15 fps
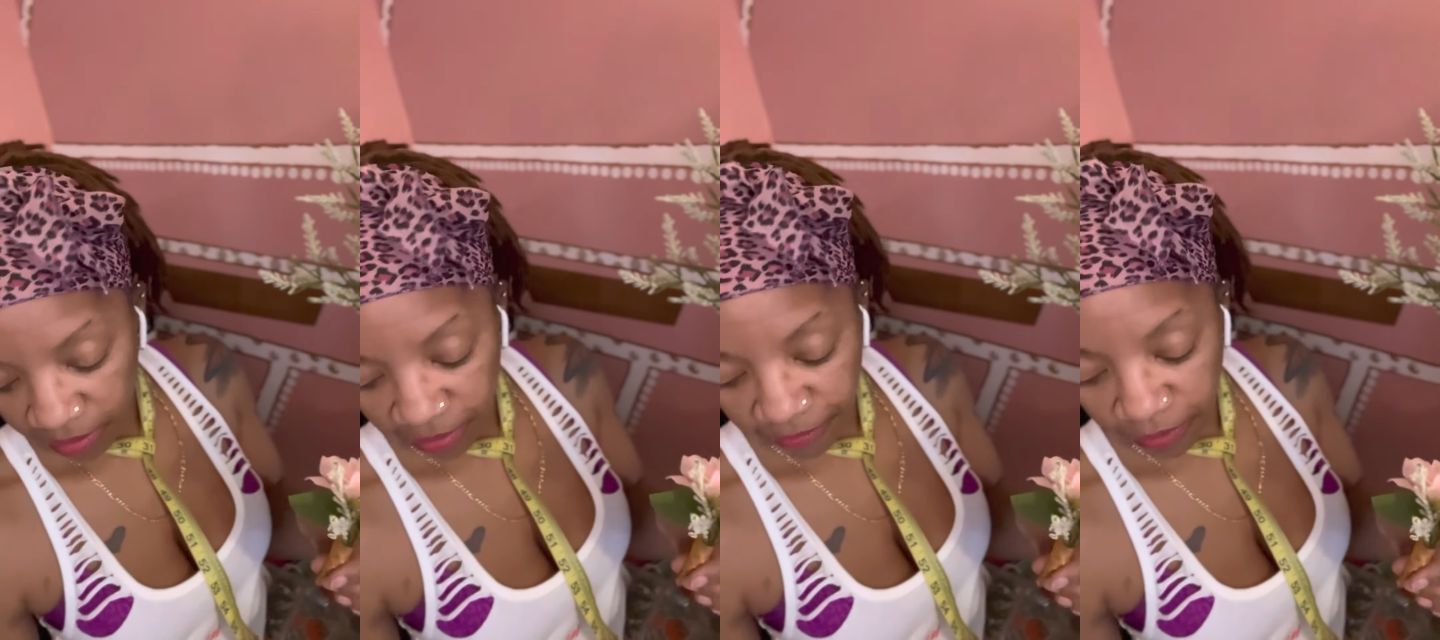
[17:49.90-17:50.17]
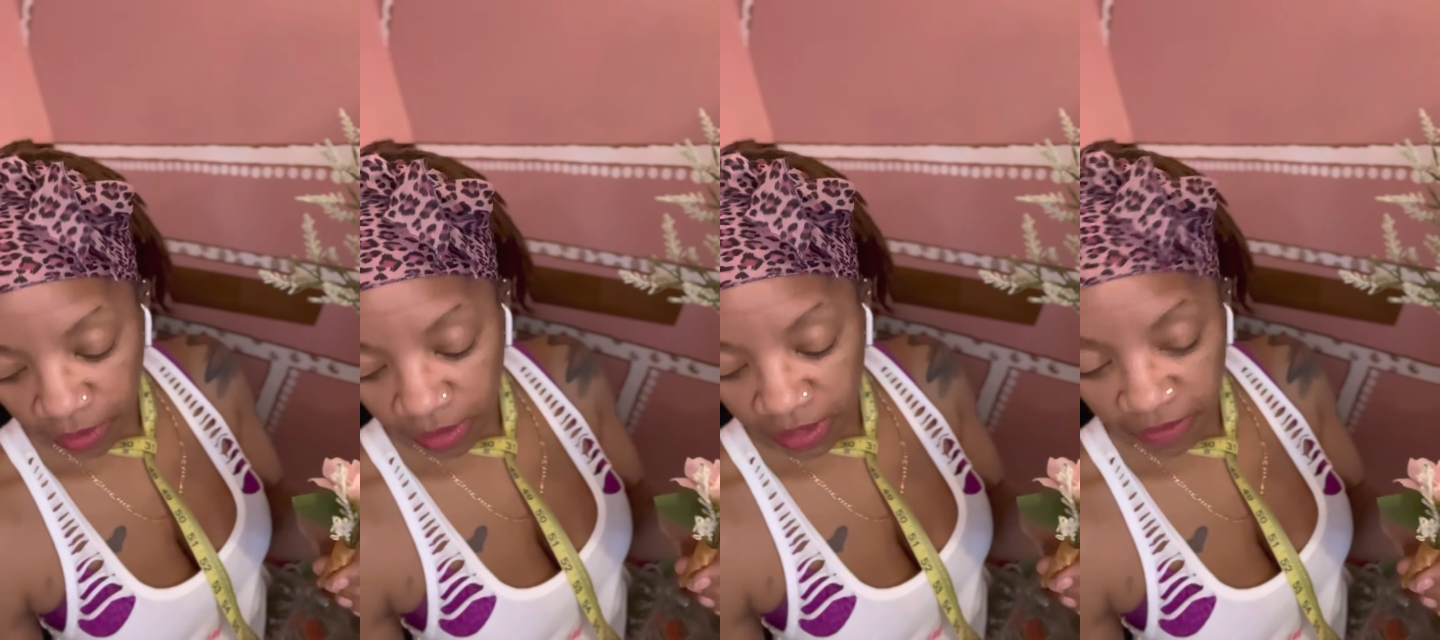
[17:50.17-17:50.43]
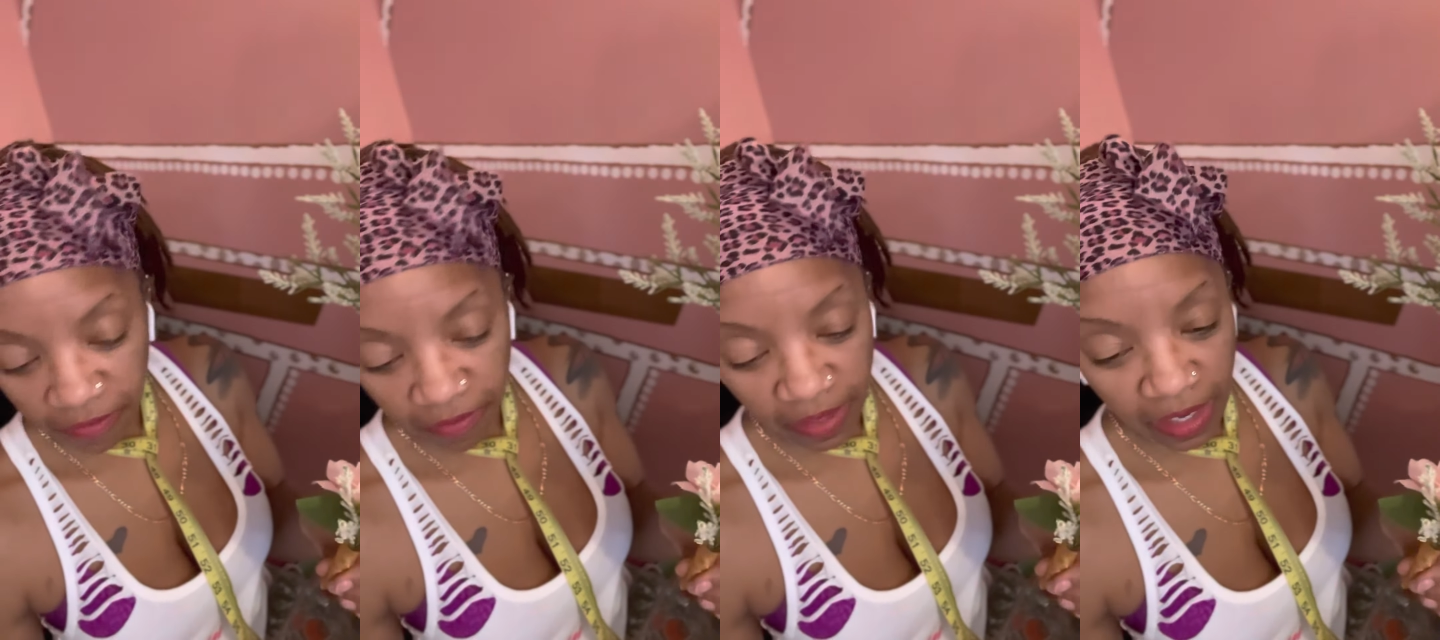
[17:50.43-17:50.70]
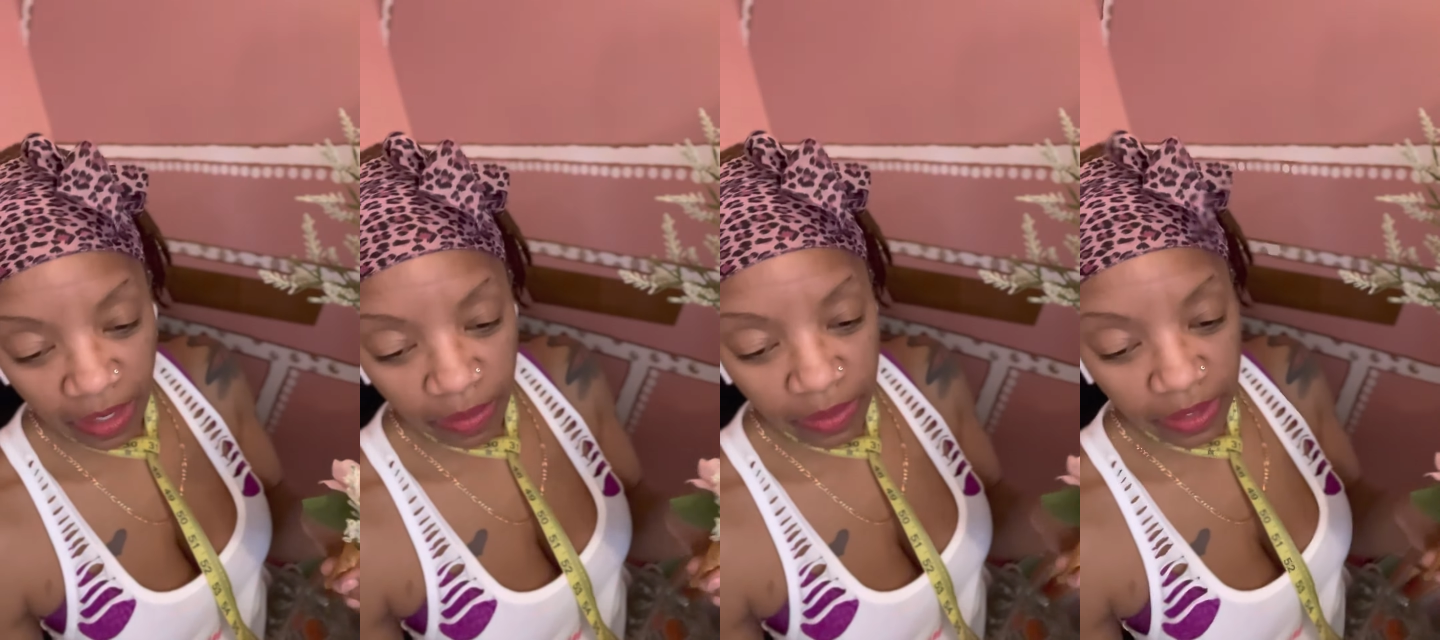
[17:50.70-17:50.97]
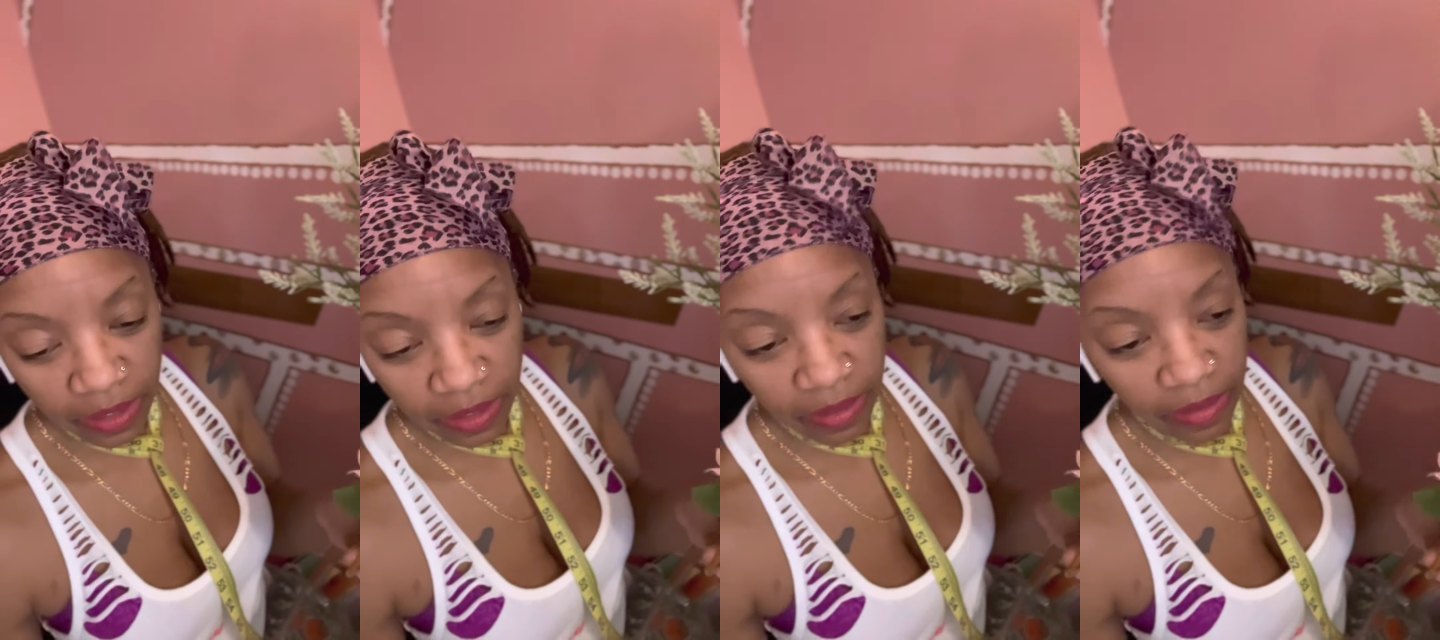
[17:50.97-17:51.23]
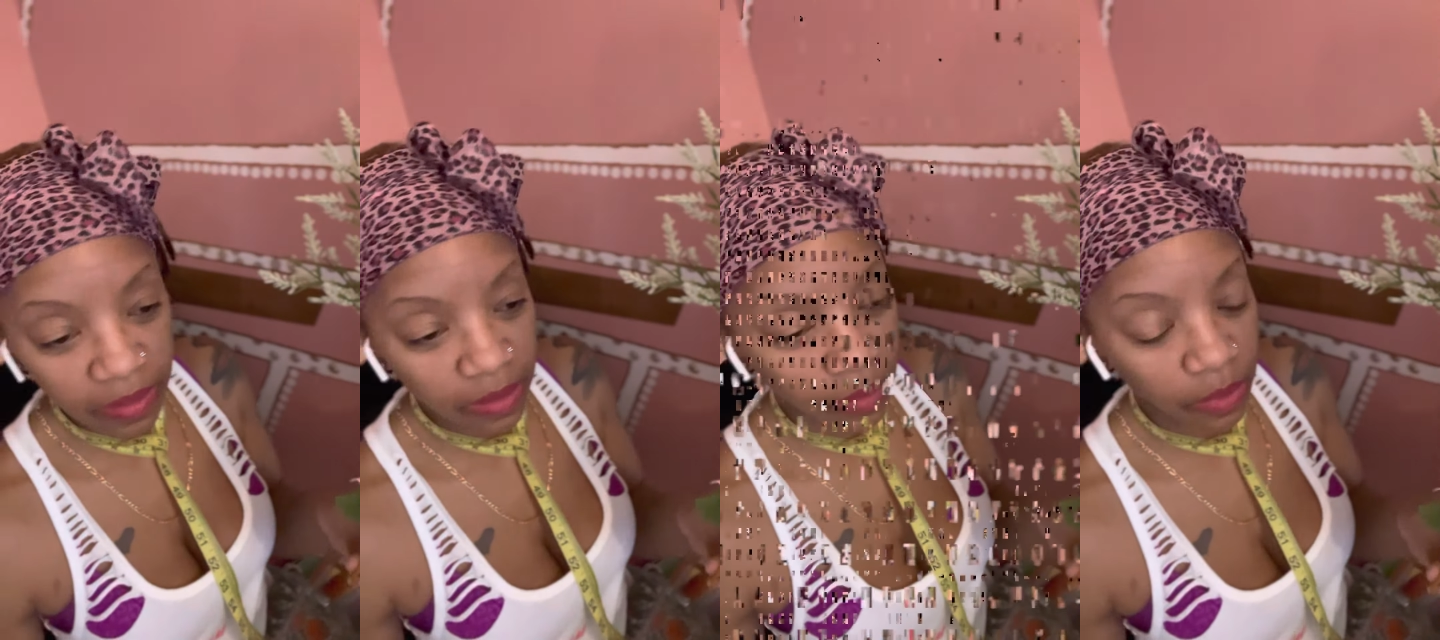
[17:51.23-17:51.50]
false
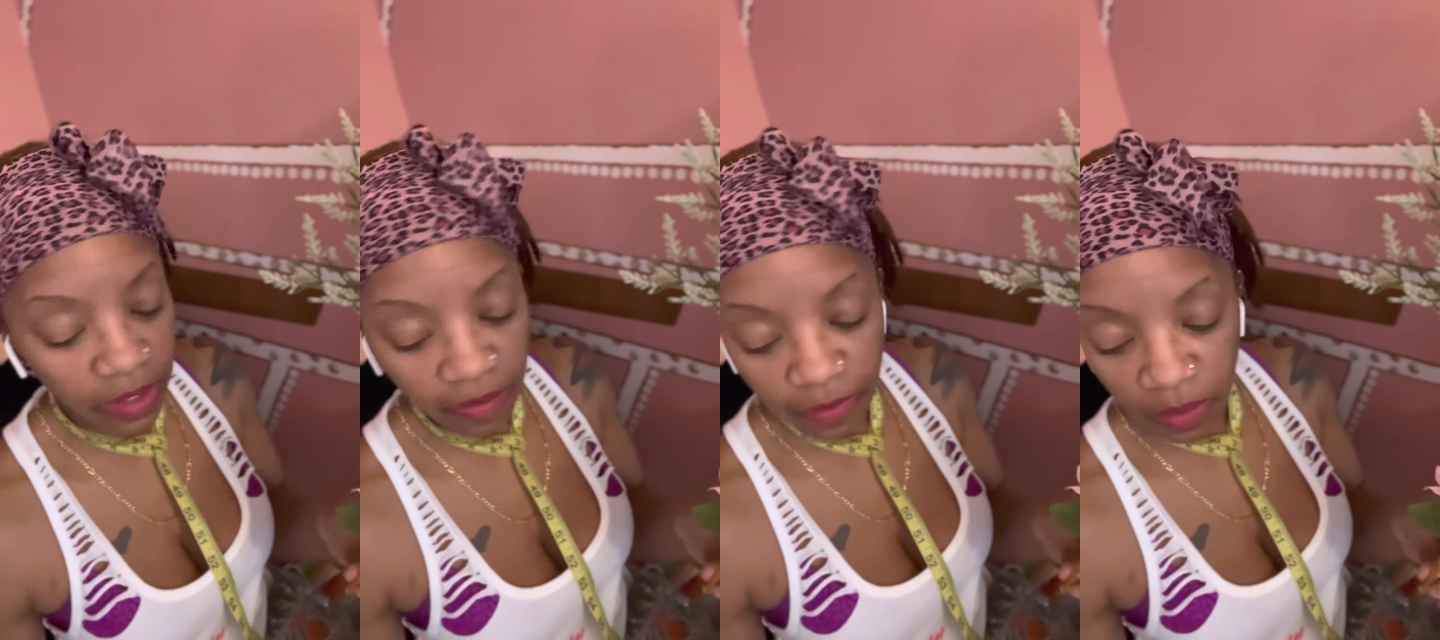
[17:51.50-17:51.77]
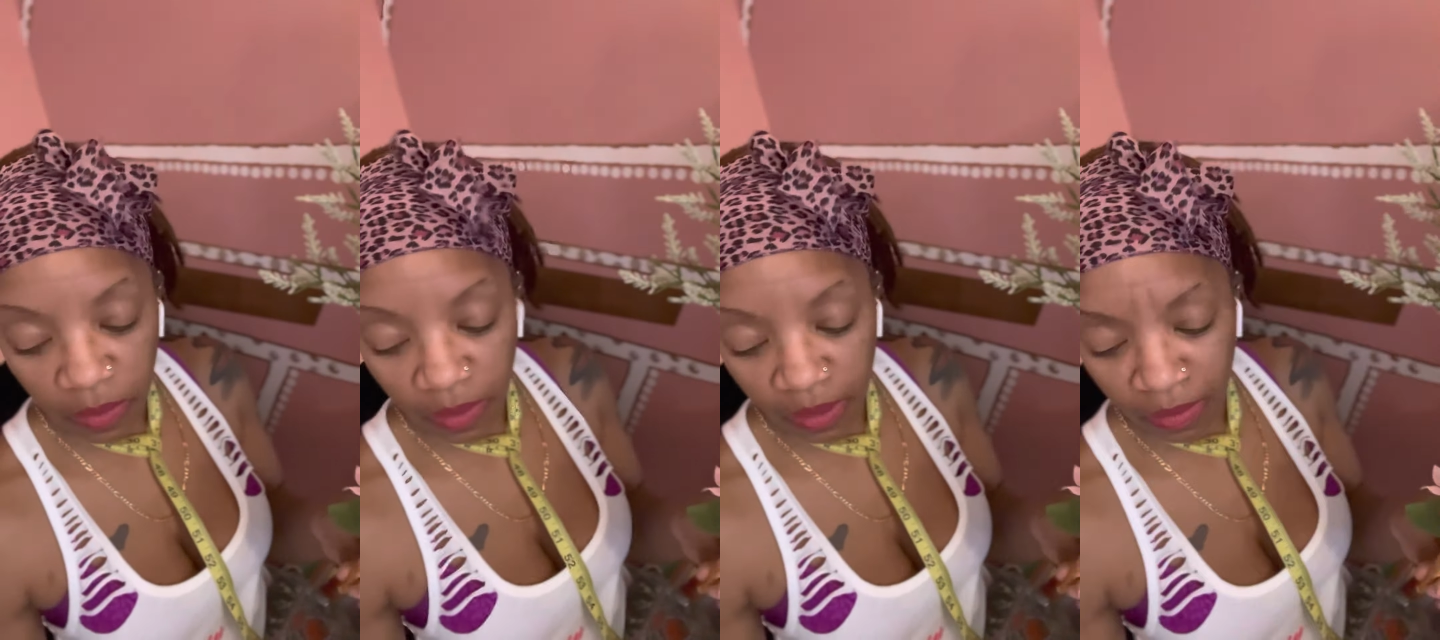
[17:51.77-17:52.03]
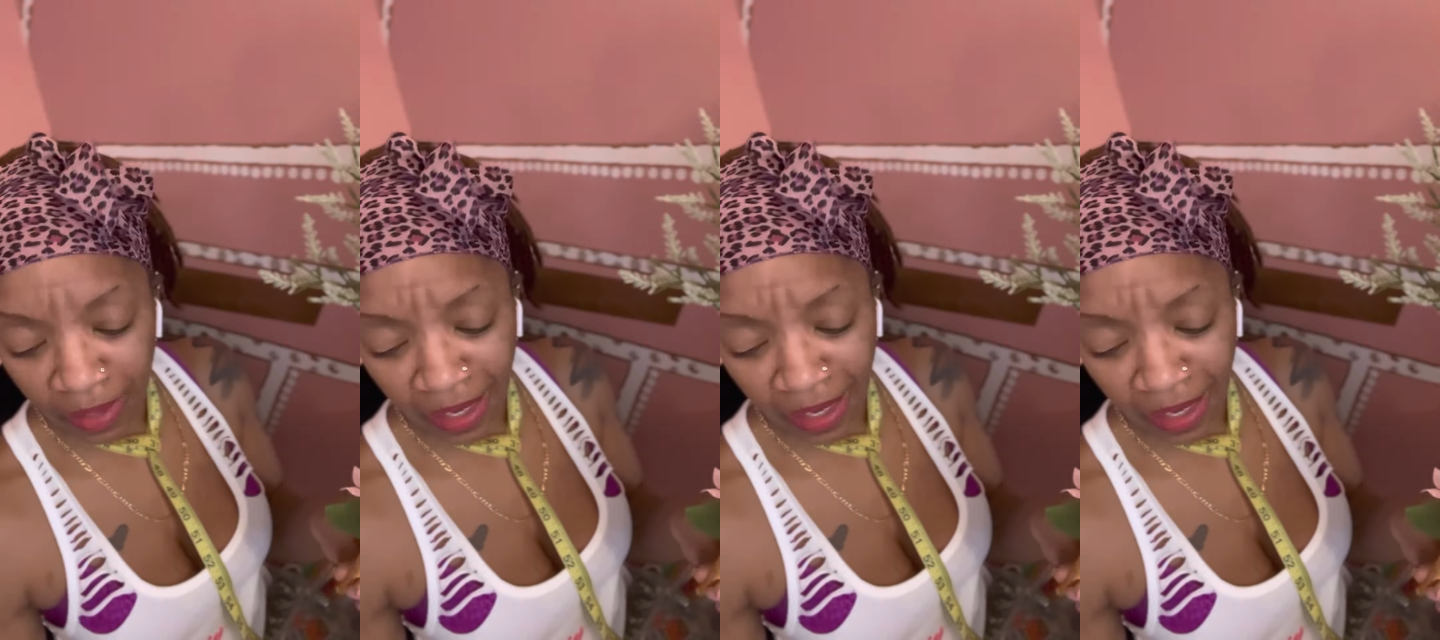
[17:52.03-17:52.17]
flowers or whatever you're working with,